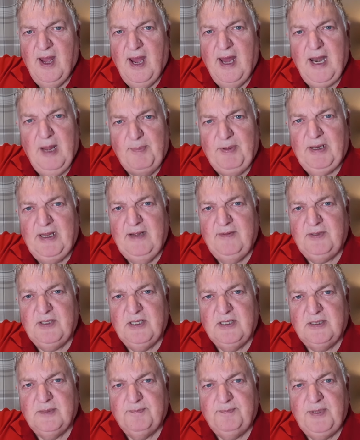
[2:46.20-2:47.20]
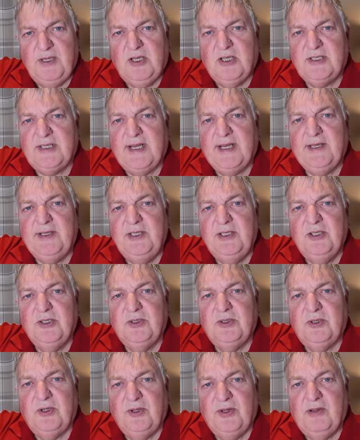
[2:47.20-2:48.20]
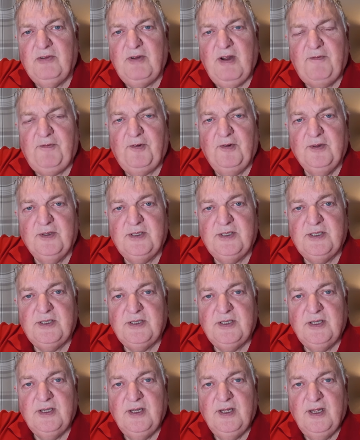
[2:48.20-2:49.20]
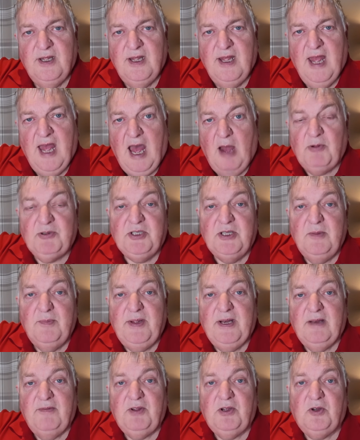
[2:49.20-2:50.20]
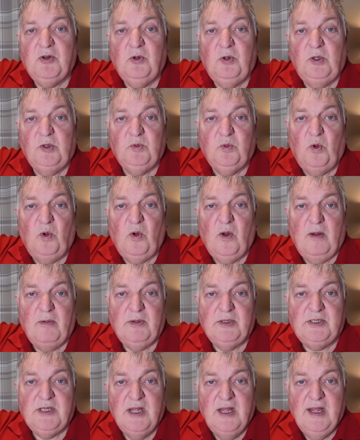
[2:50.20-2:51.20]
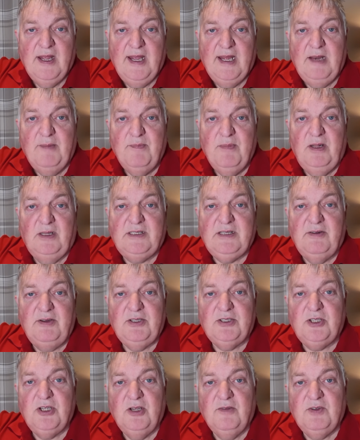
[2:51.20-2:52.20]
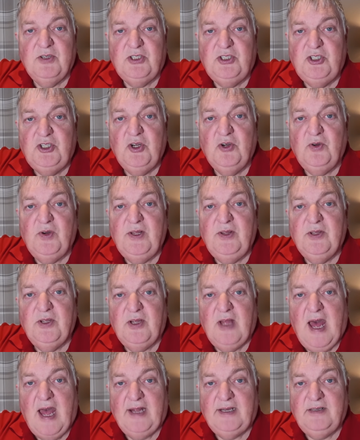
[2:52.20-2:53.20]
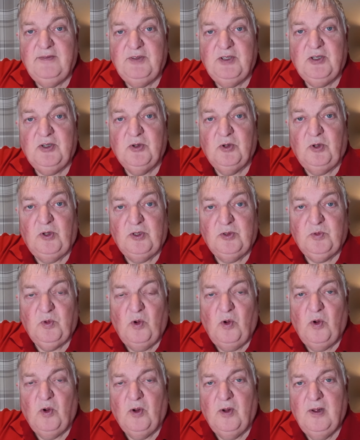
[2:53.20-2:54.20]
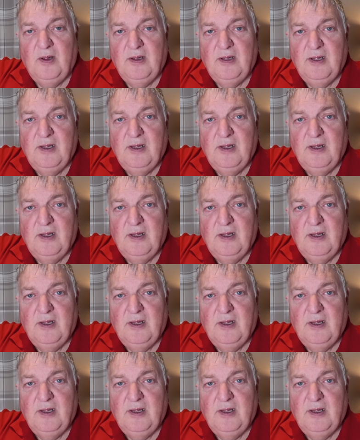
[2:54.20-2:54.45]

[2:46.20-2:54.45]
And I believed it because I had no other reference. I was in the middle of the Cold War. I was in a military service during the height of the Cold War.